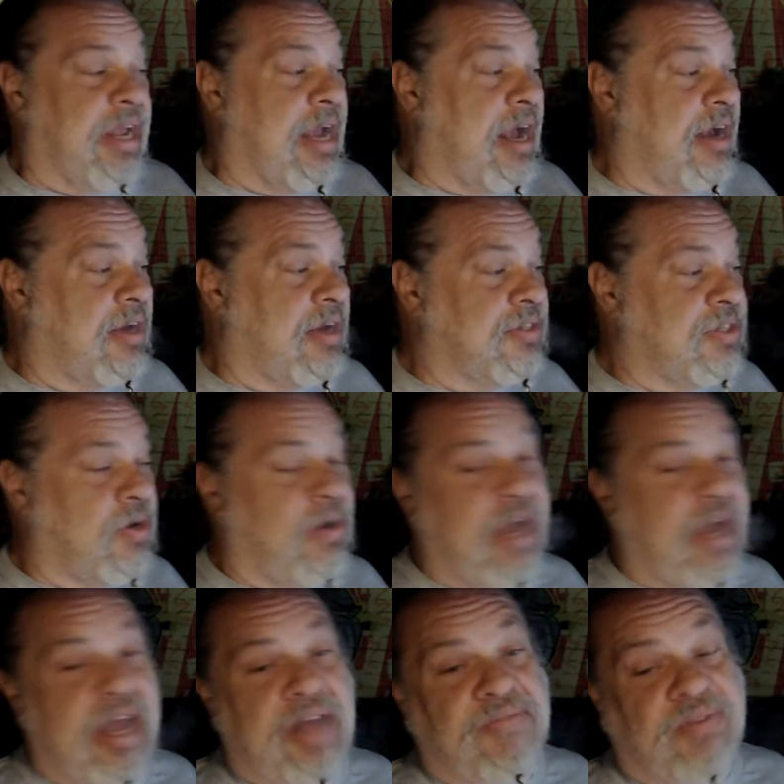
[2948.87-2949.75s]
I also
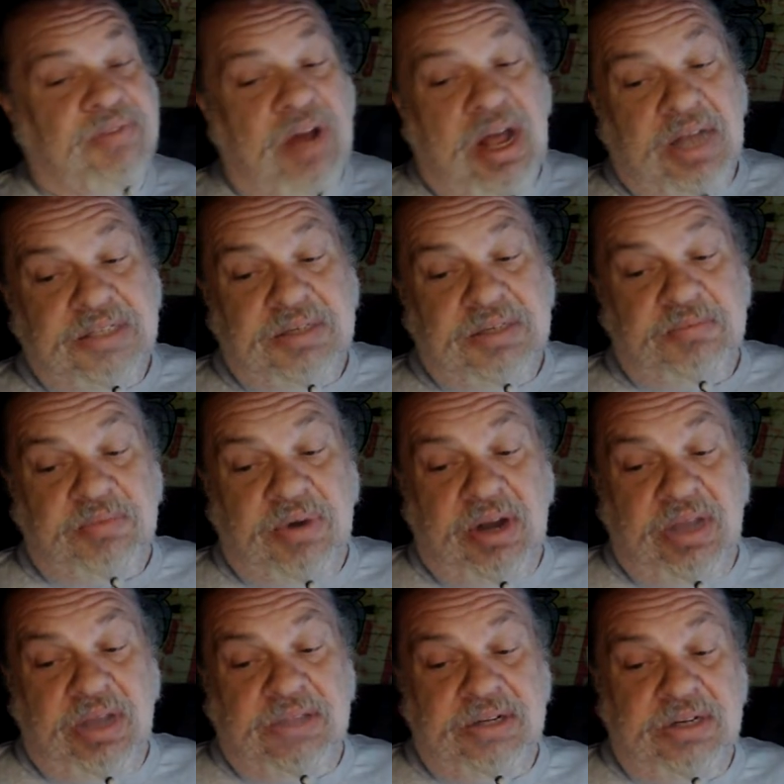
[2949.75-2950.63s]
have lots of
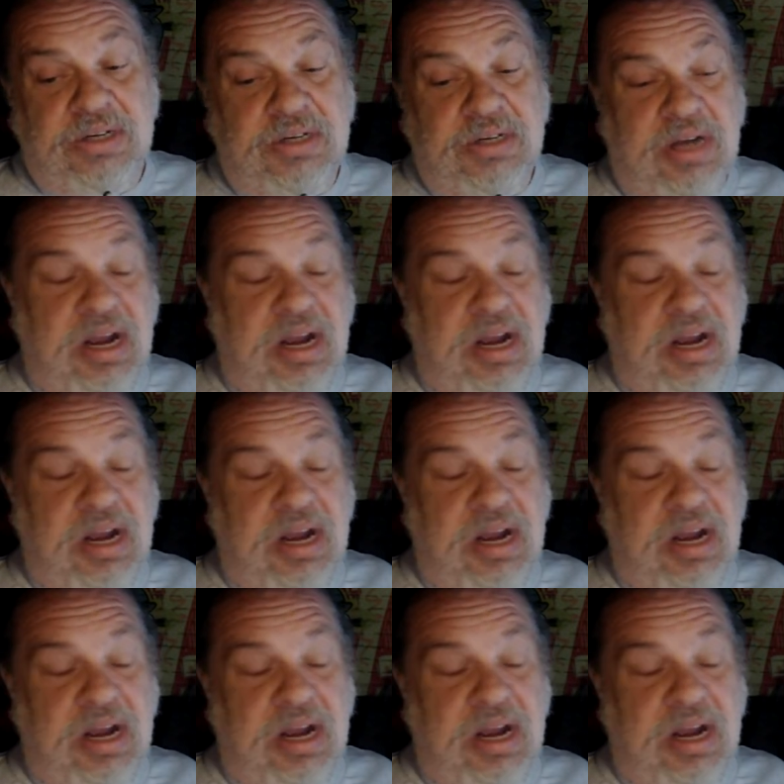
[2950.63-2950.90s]
brothers.